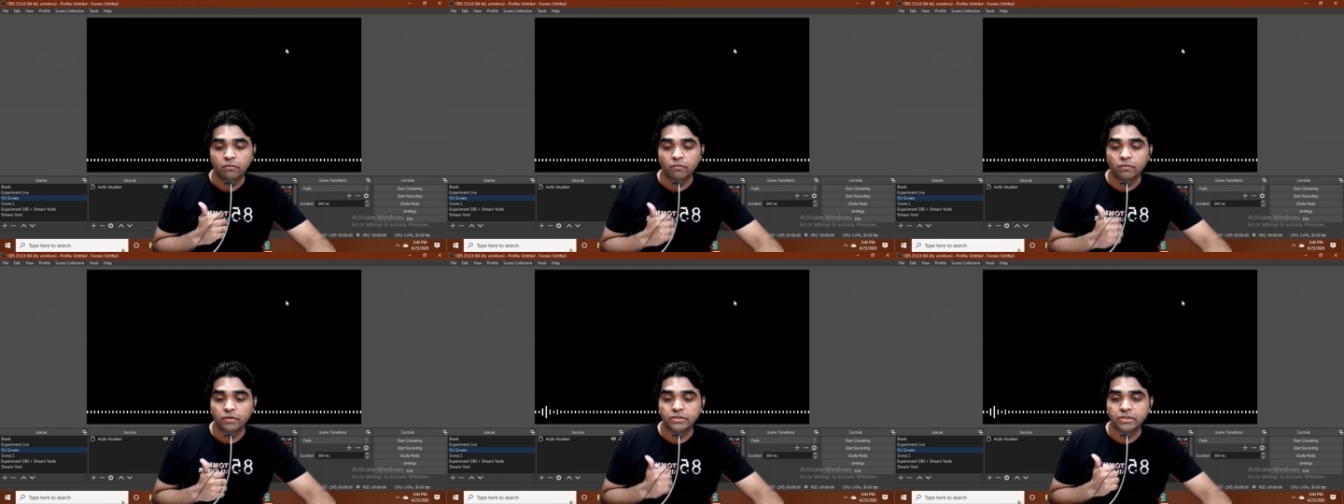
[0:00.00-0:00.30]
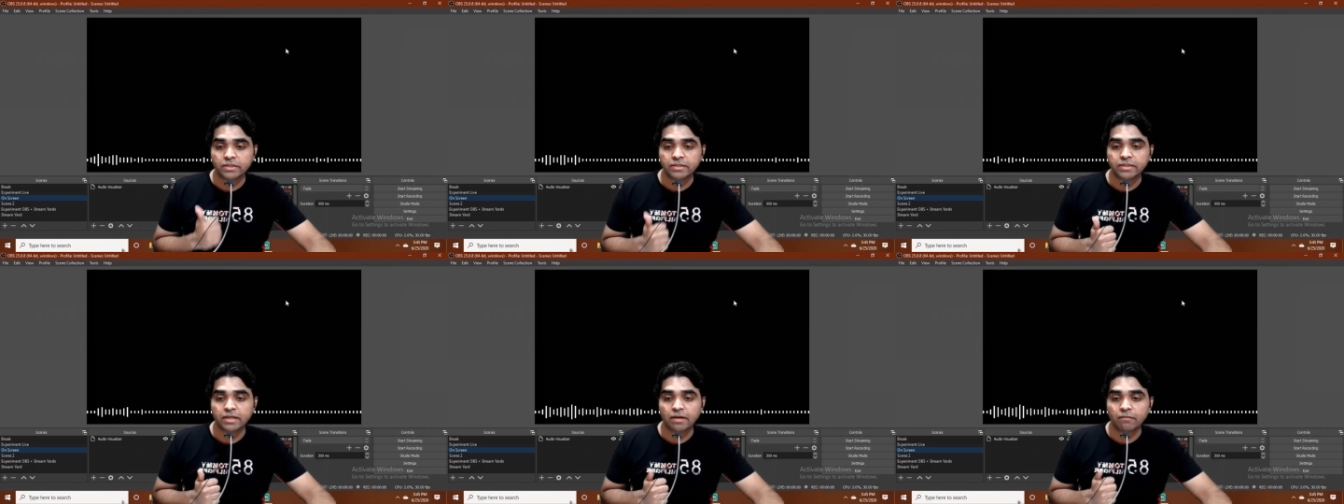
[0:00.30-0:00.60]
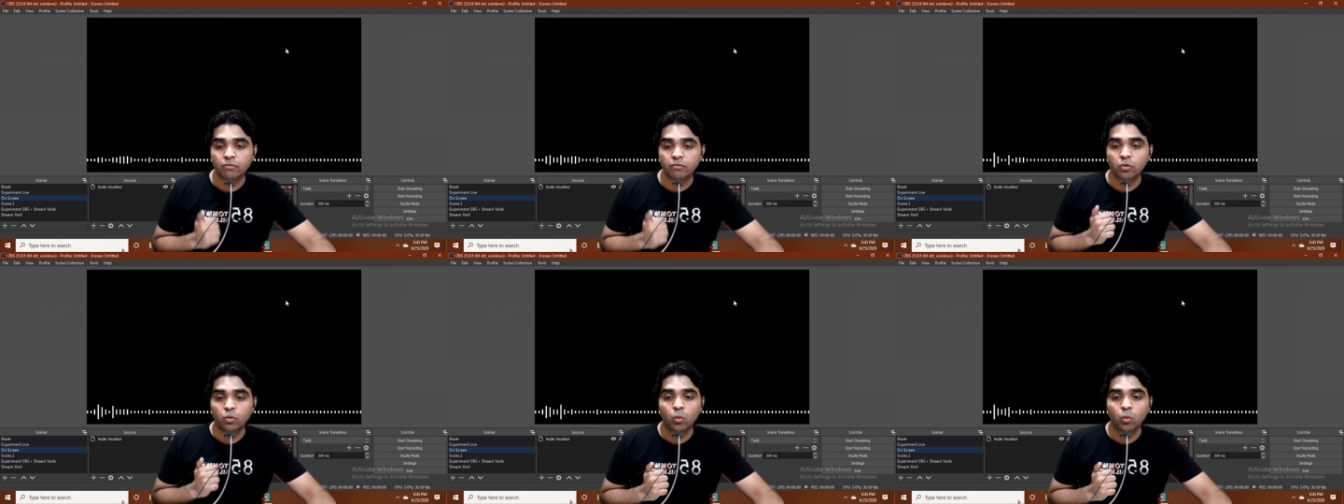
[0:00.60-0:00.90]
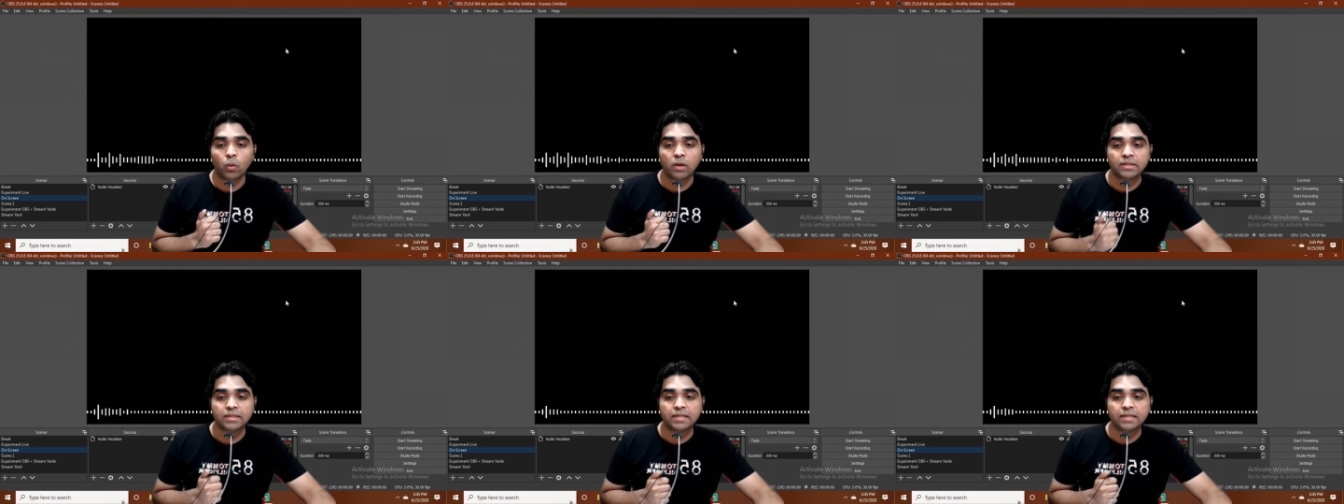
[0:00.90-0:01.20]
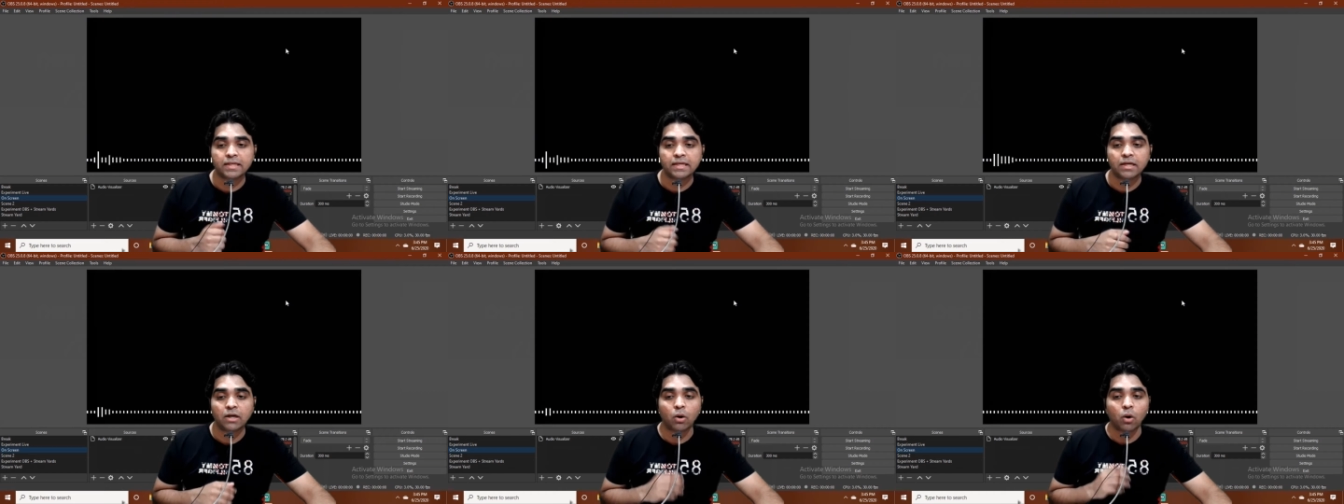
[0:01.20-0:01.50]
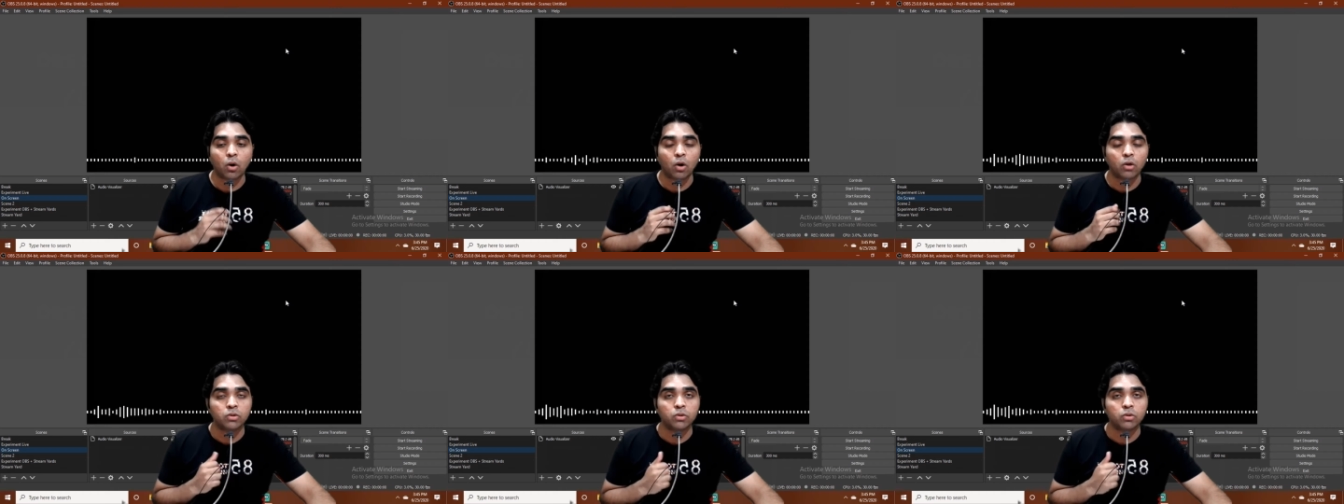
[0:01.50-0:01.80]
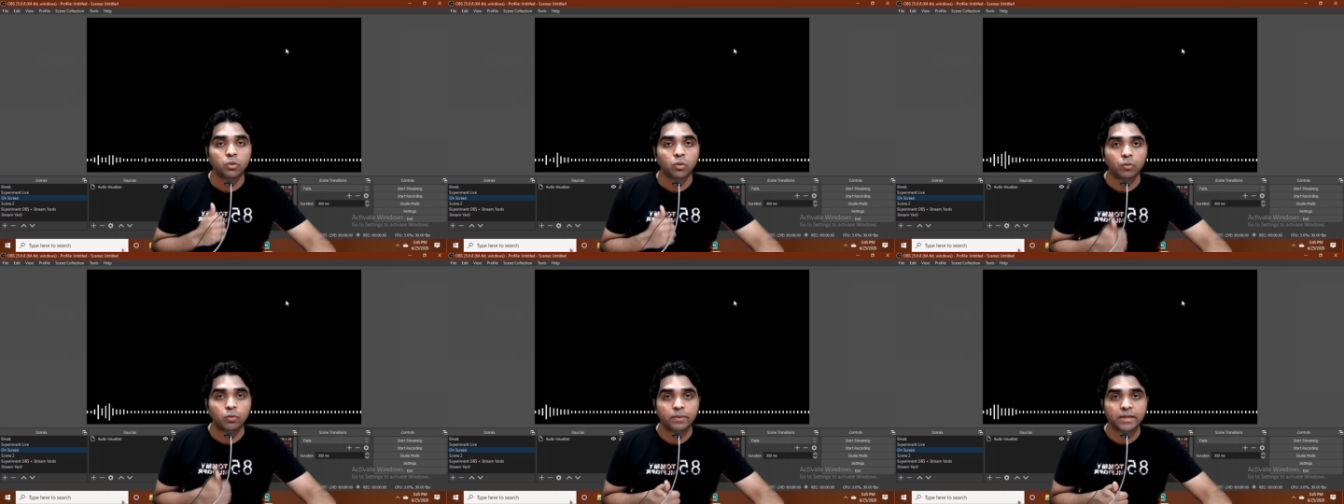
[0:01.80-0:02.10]
we just have to do one thing on
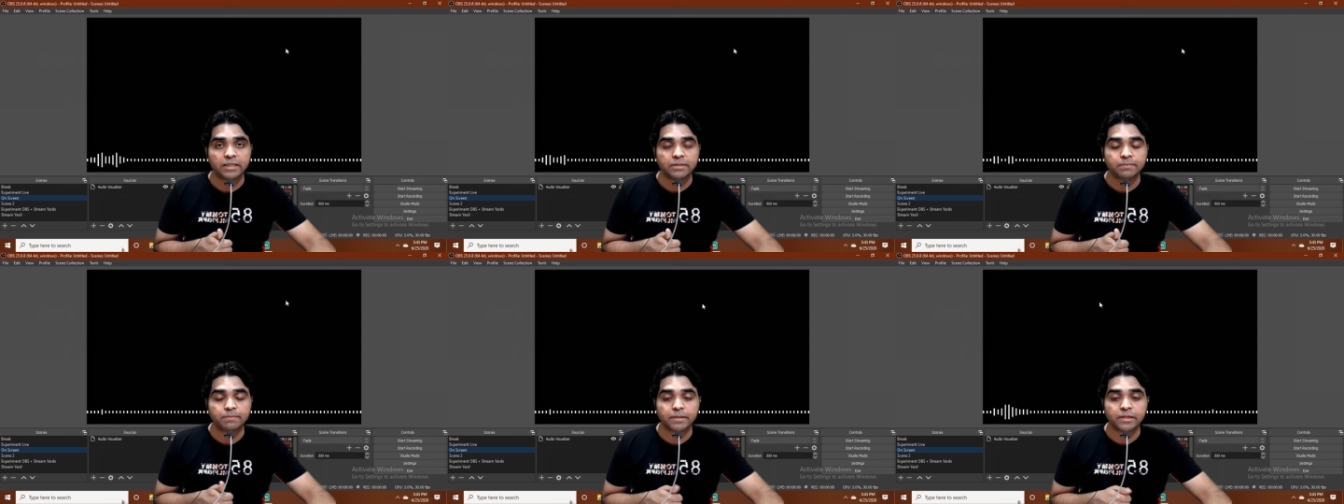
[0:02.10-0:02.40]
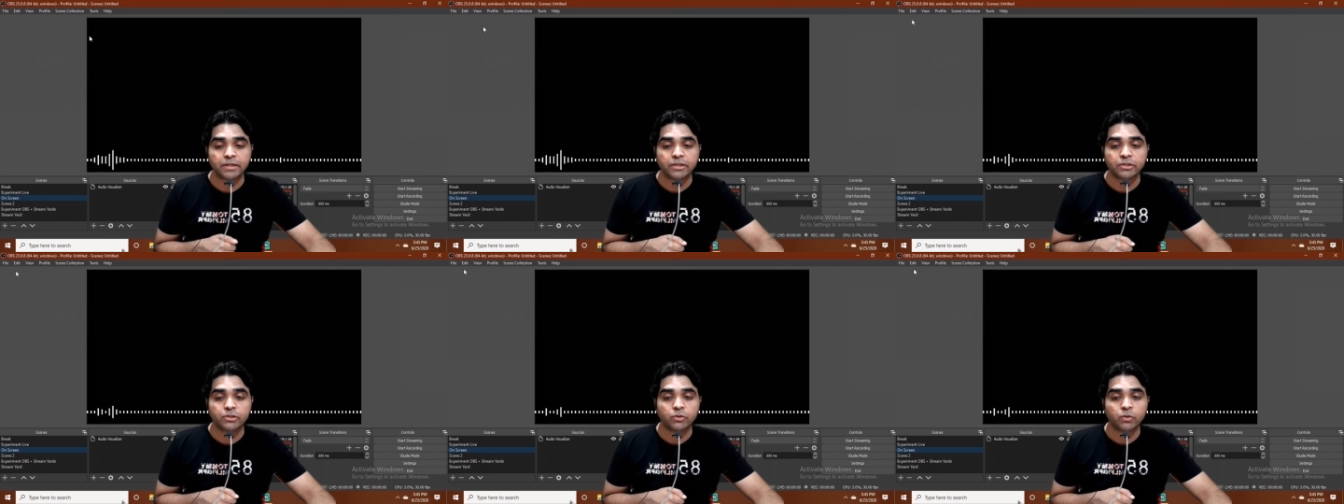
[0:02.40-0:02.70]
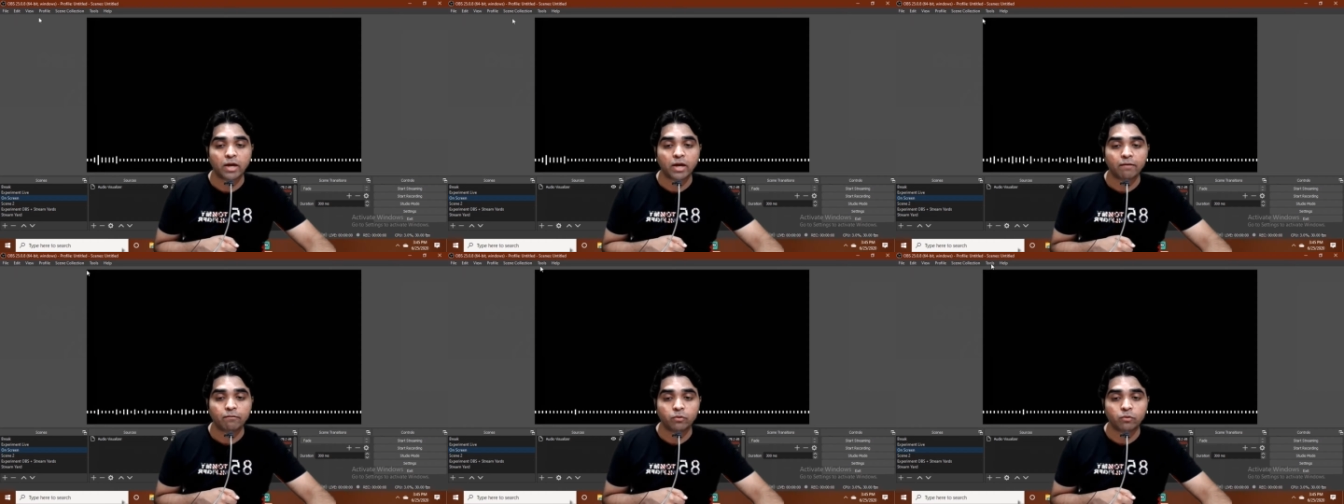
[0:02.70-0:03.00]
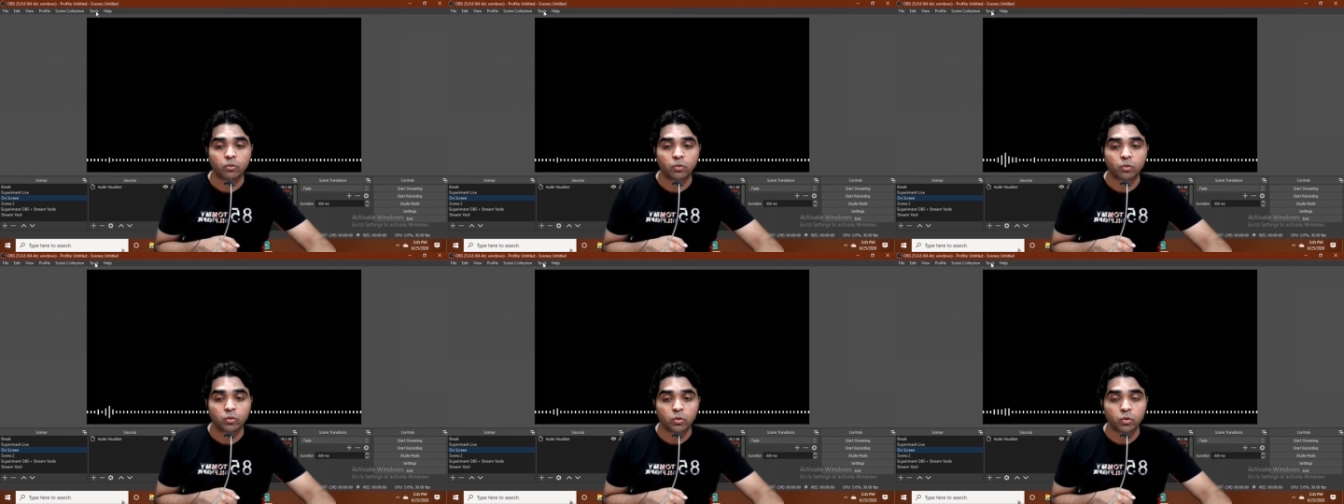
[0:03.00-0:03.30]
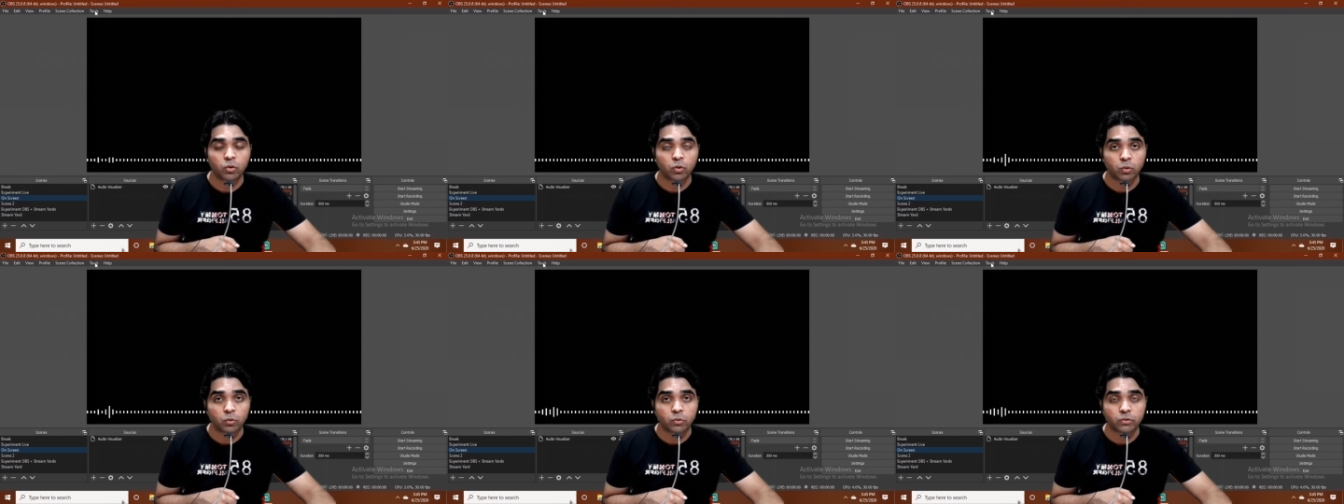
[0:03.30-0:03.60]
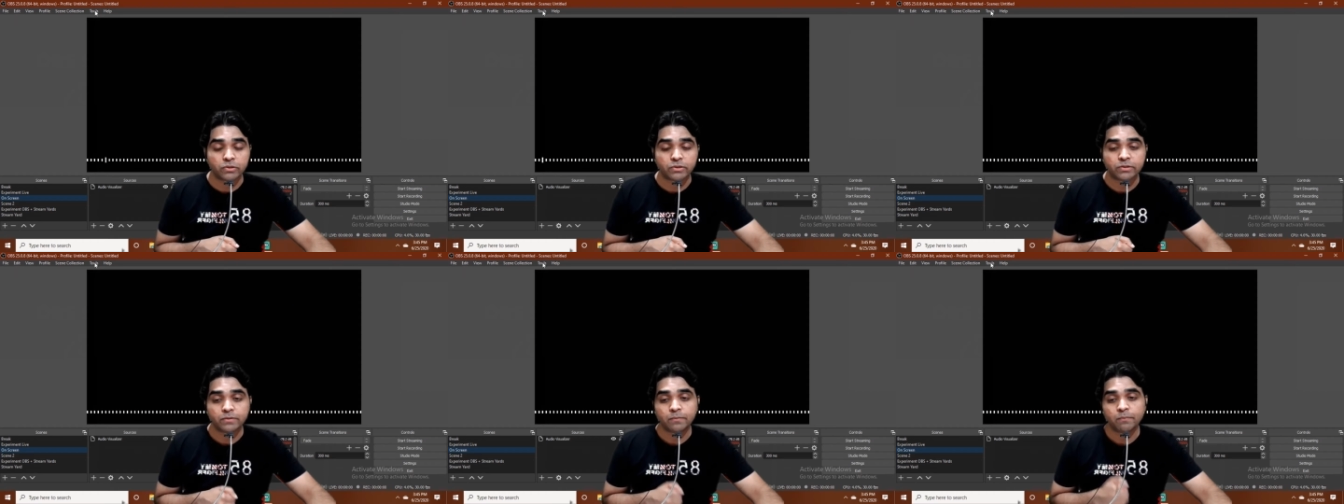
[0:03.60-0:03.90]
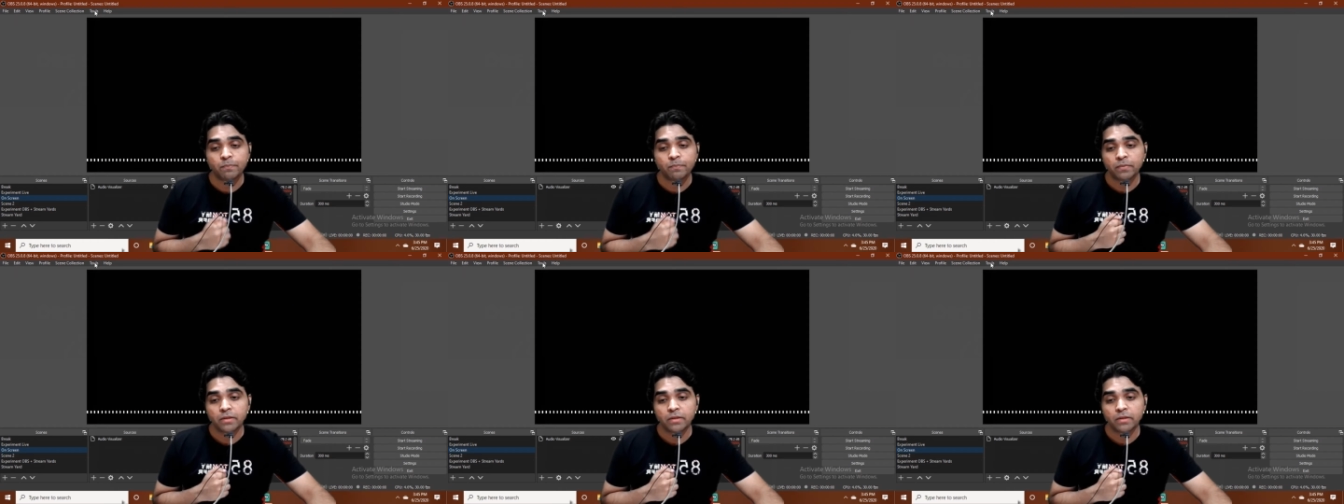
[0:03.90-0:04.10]
the OBS page you have to go to tools